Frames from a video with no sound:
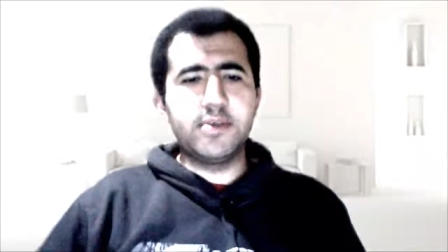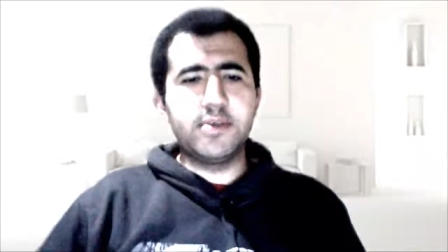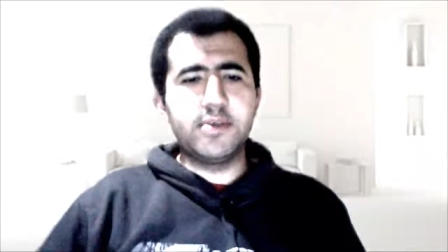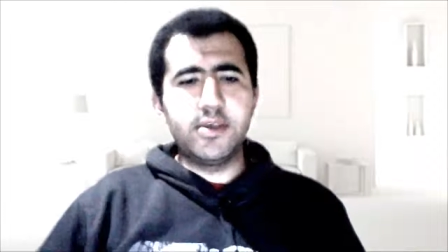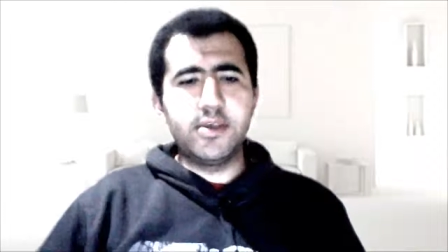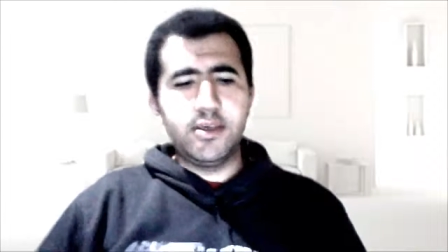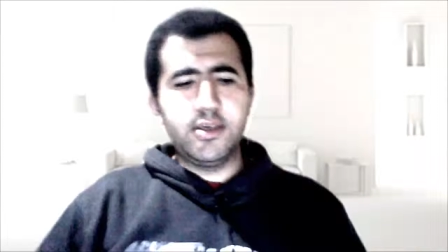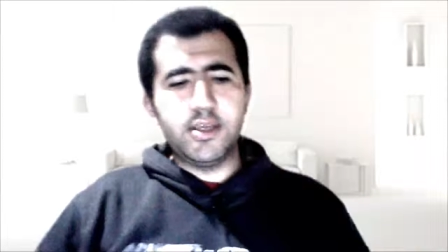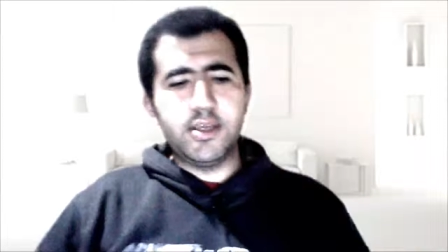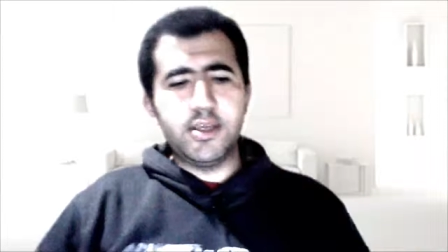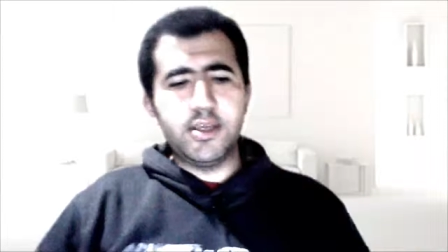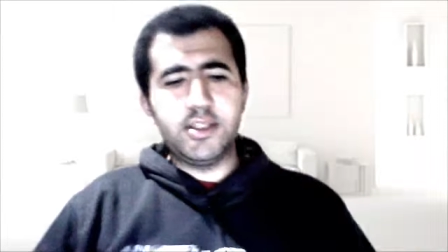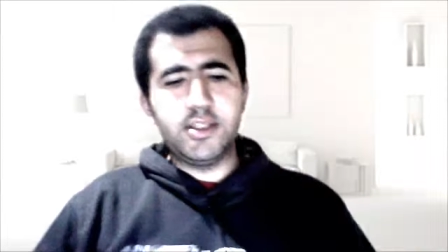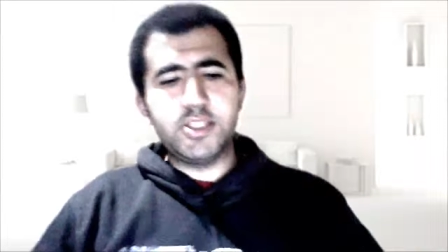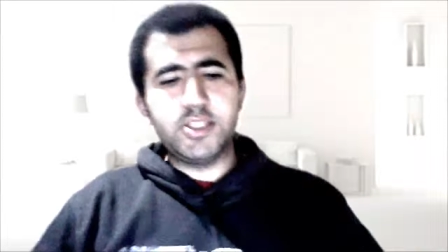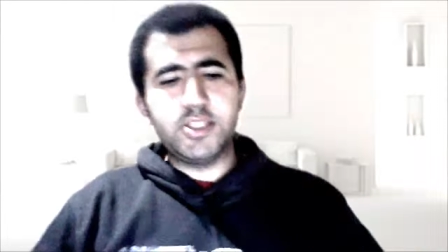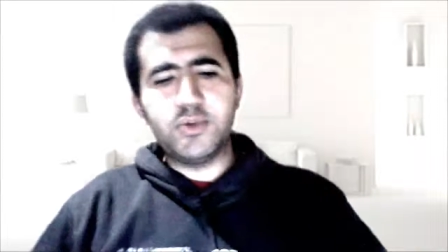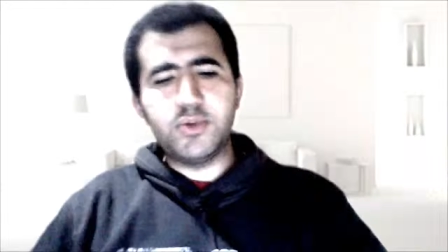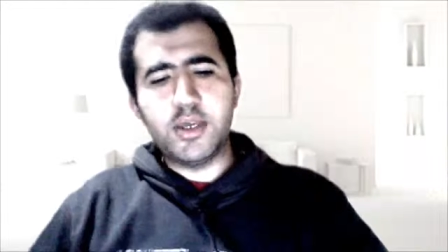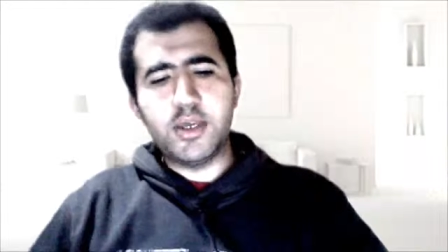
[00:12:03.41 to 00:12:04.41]
in this
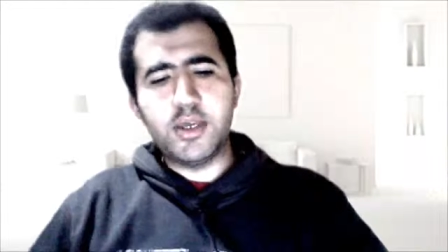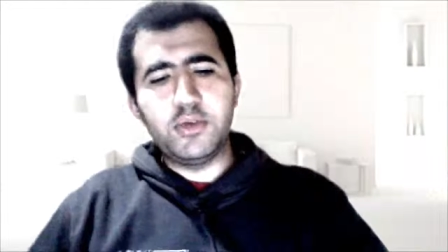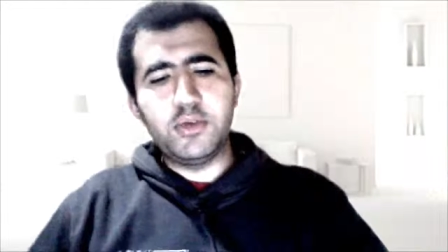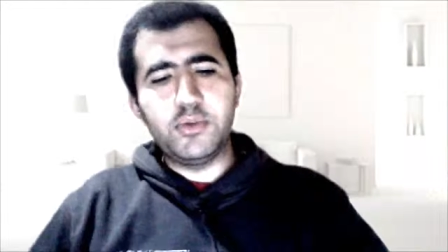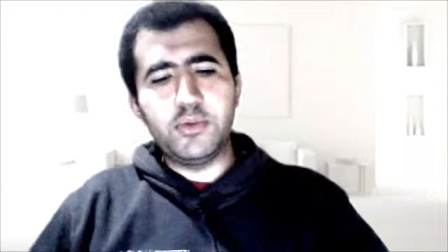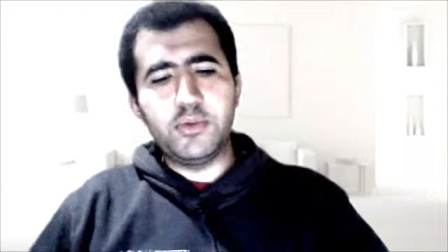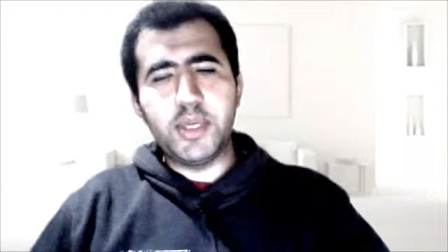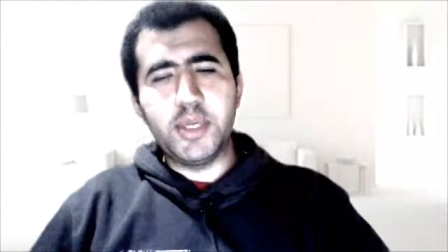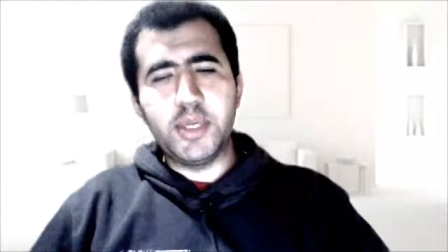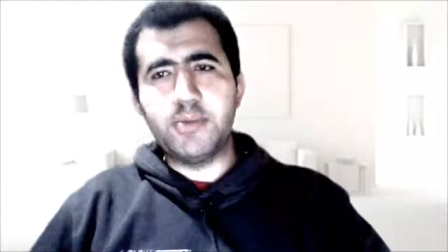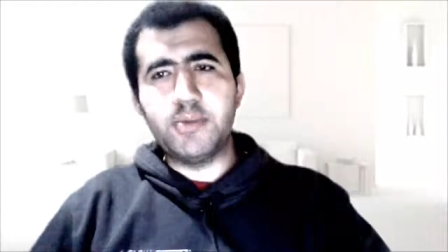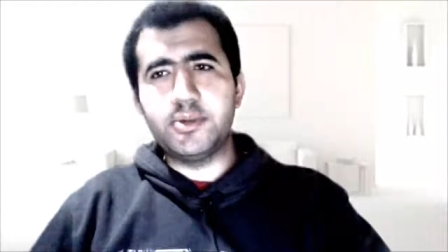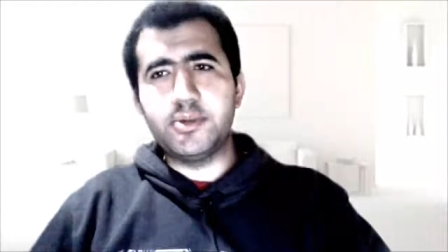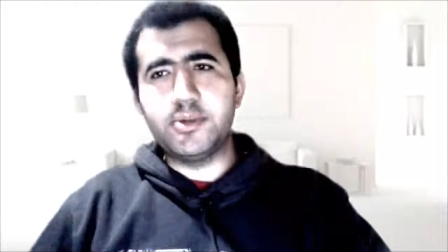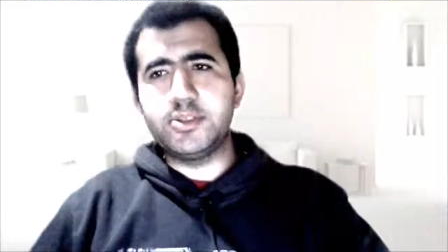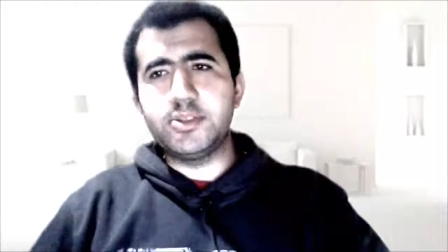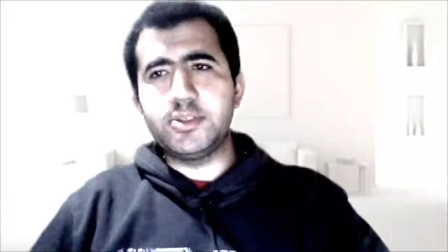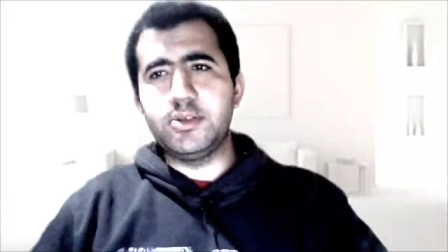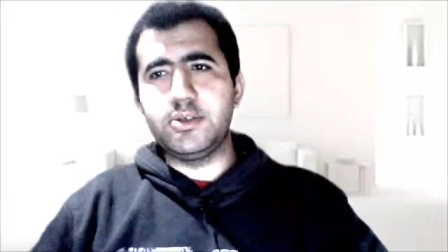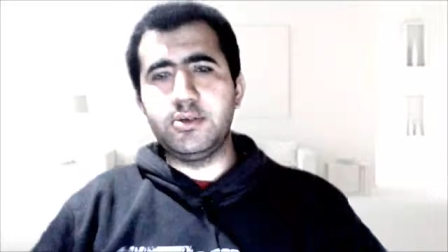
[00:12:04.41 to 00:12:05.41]
way, you will be able
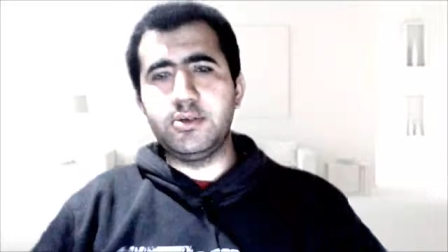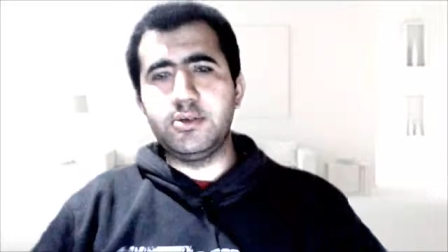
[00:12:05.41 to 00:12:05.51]
to